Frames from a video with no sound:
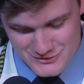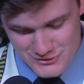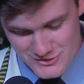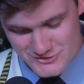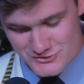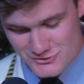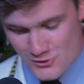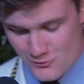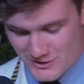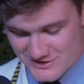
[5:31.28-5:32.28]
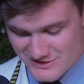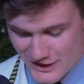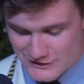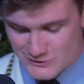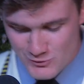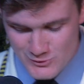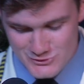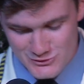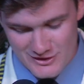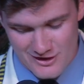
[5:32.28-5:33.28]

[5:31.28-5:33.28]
Curious to know what exactly we were doing